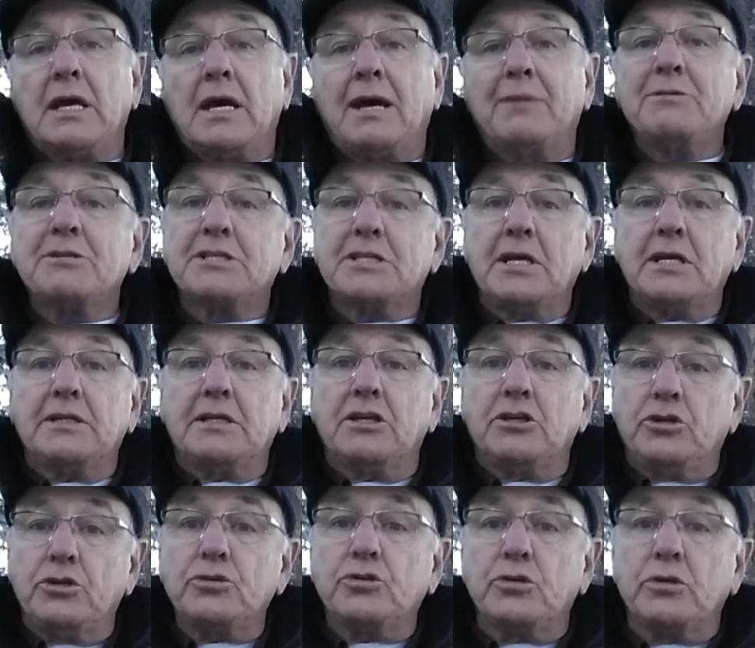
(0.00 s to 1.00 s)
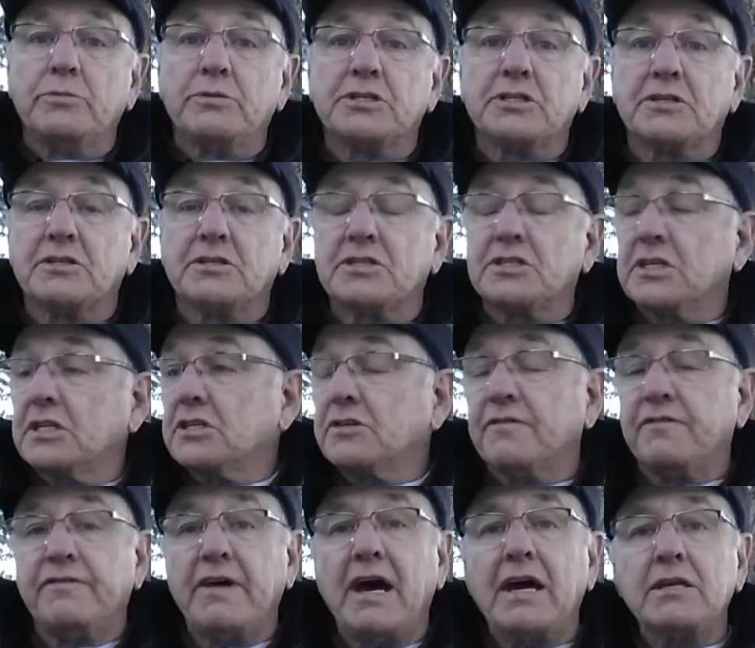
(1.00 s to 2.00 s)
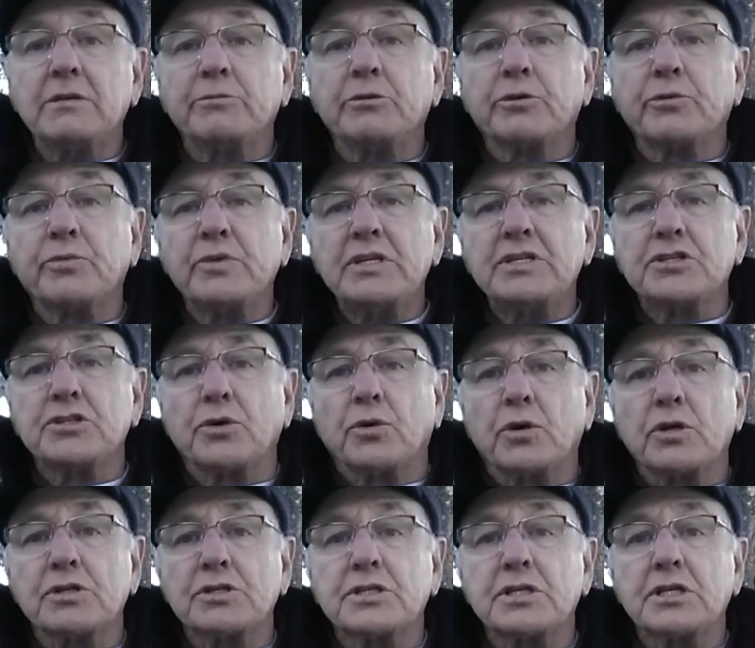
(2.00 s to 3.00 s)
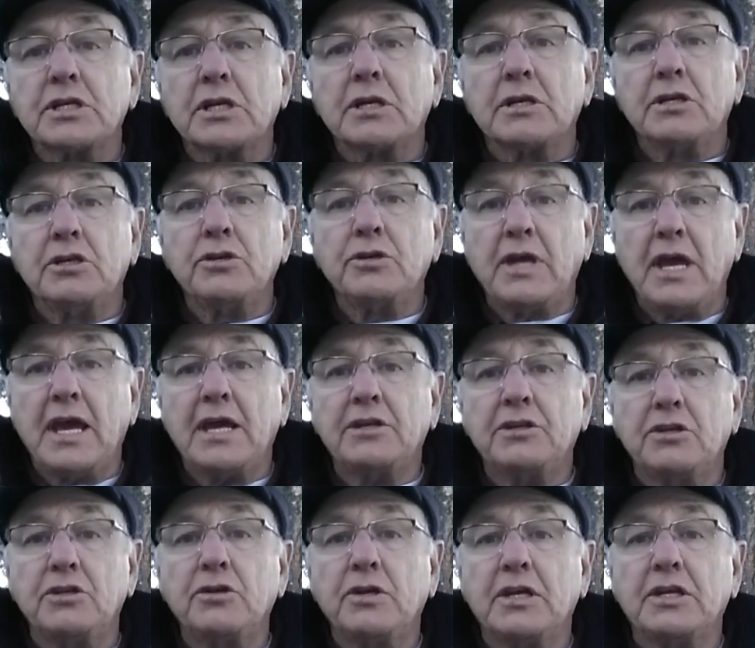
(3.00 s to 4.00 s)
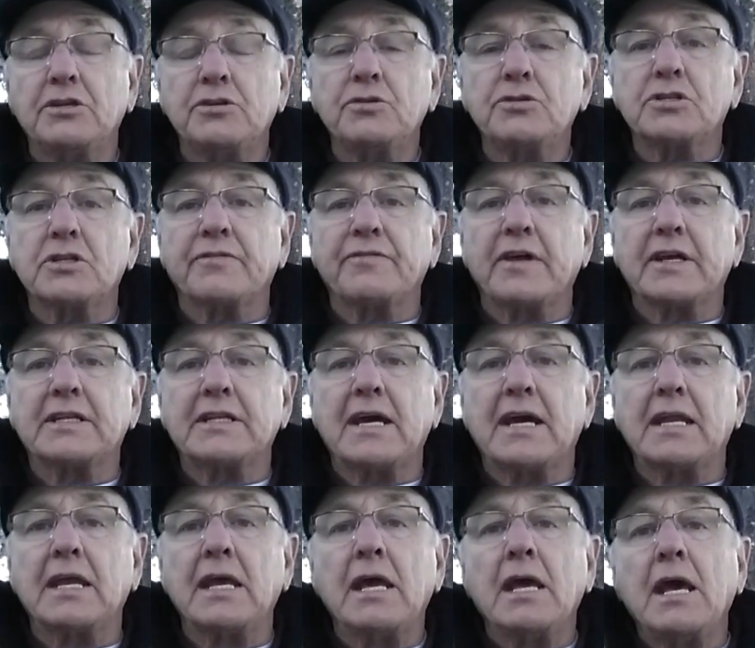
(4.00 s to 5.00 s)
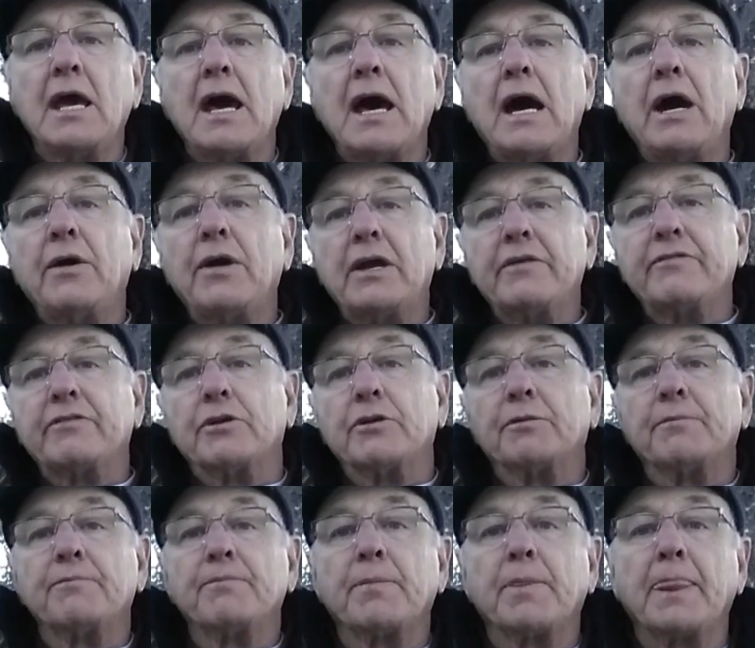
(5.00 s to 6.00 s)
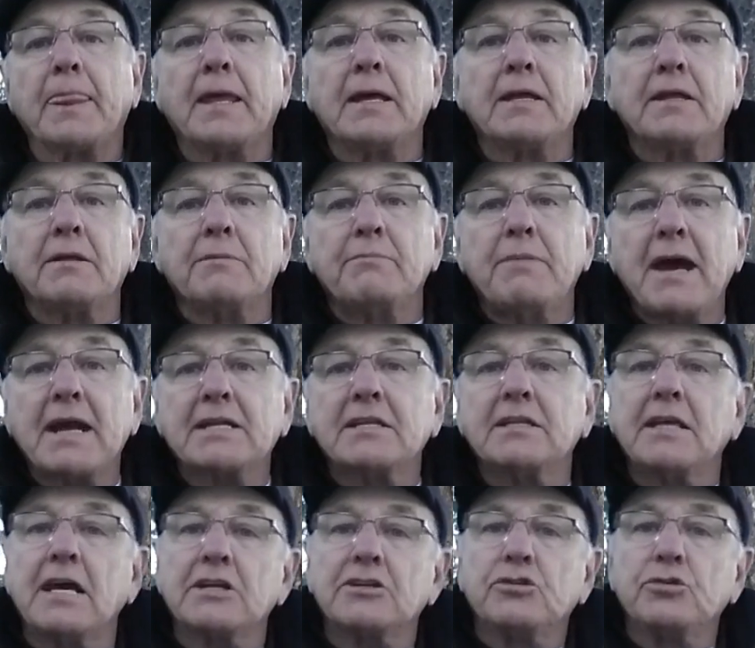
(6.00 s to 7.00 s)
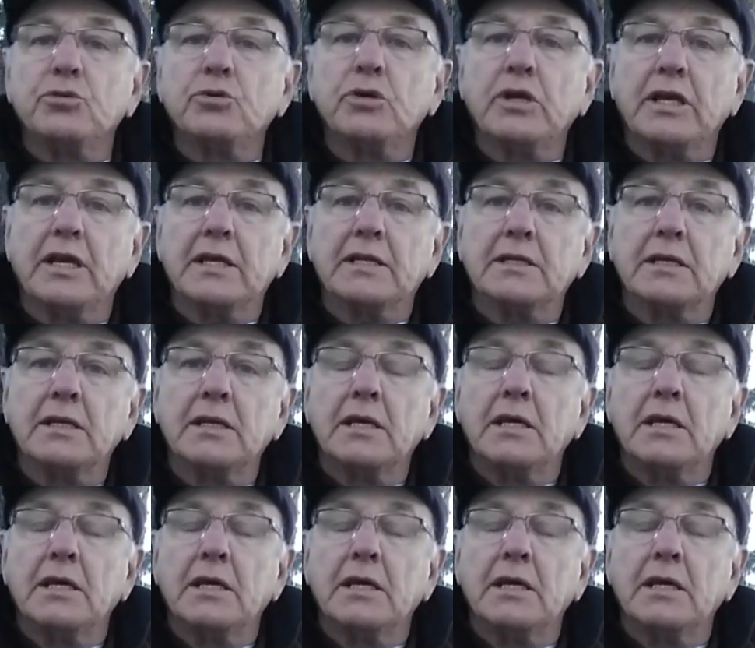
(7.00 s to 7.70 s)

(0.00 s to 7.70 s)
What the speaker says: I'm just saying that YouTube is such a valuable resource. You can do stuff like that. However, back to that toolkit.